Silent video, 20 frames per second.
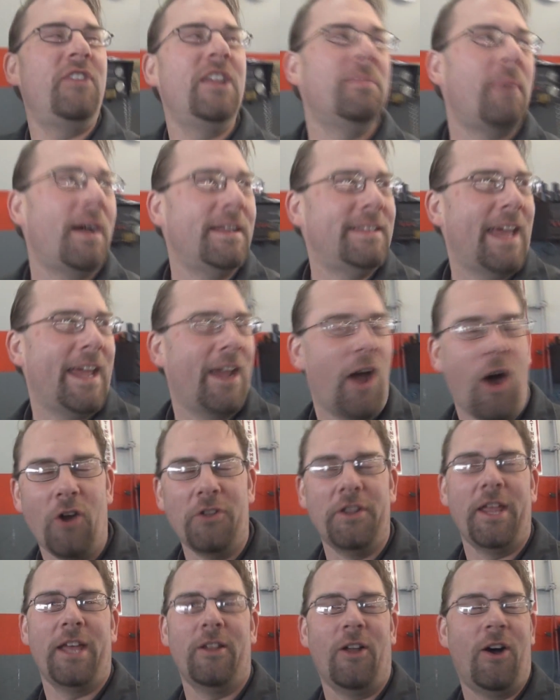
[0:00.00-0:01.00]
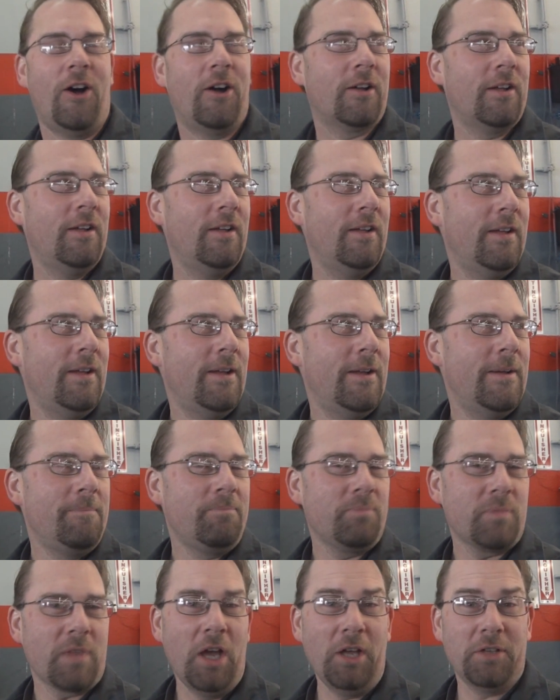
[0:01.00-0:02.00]
feed of my day all day long.
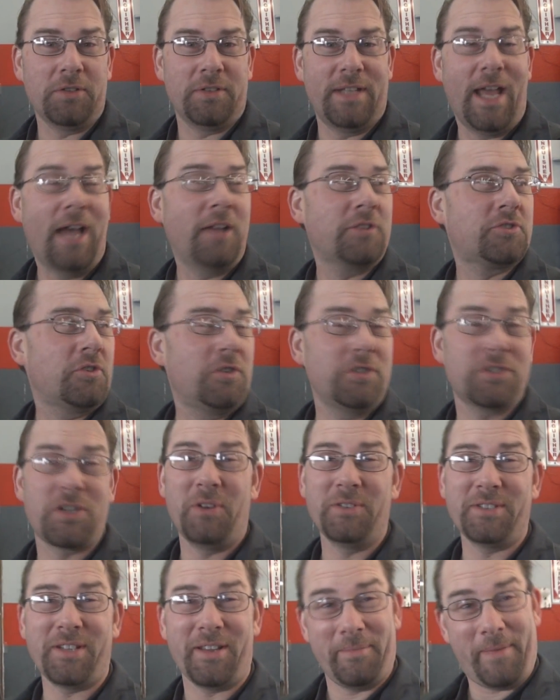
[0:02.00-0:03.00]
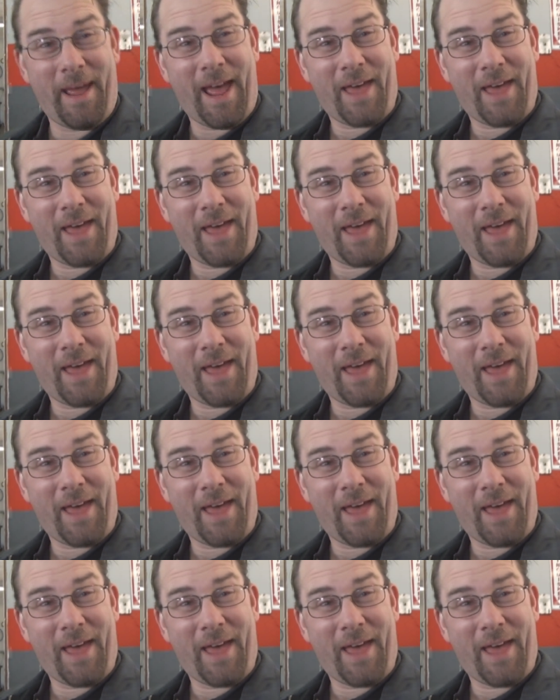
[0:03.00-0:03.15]
Oh, now Troy's going to the